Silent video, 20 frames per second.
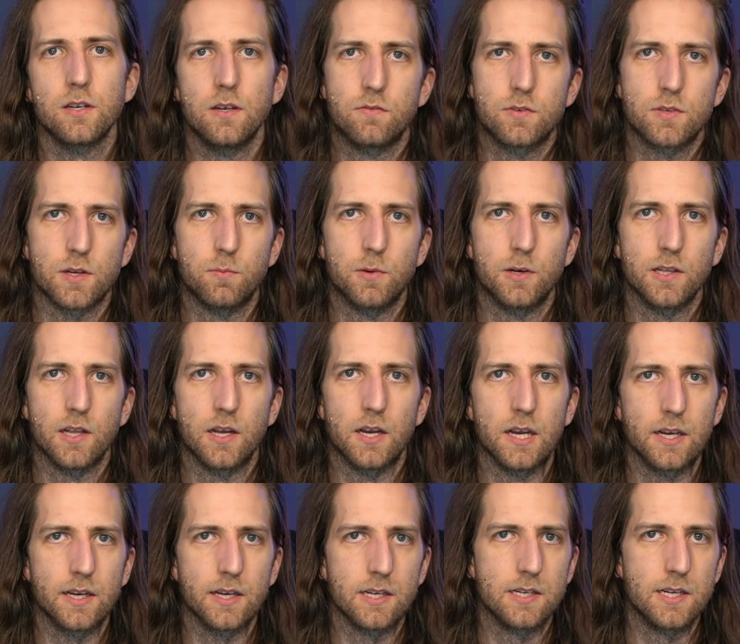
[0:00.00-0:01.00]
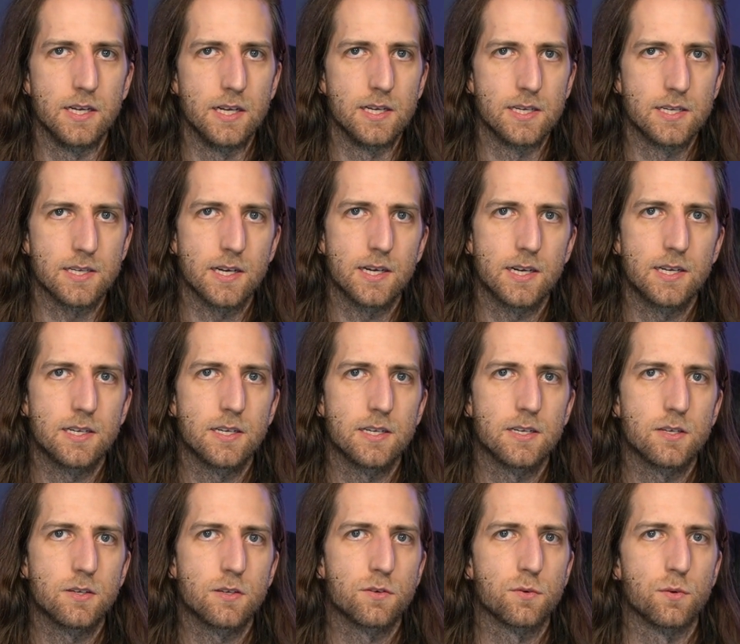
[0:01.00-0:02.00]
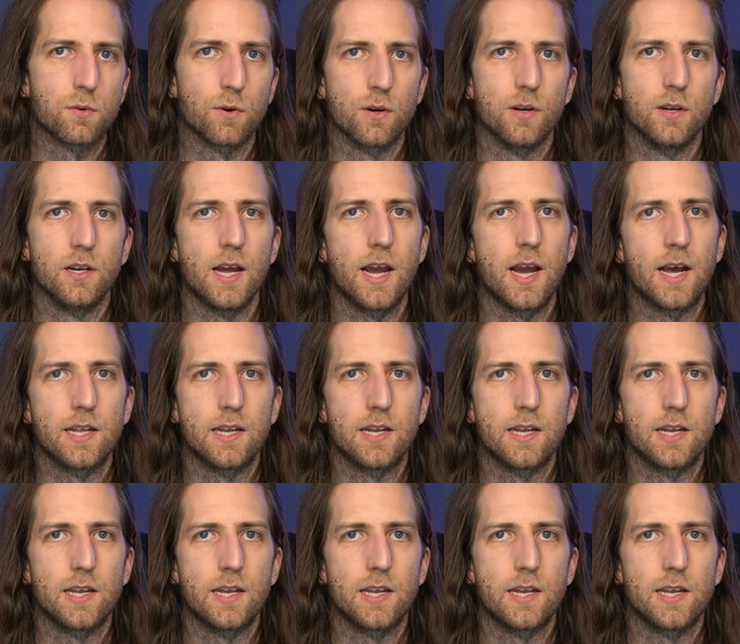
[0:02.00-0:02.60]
If someone like a data scientist or an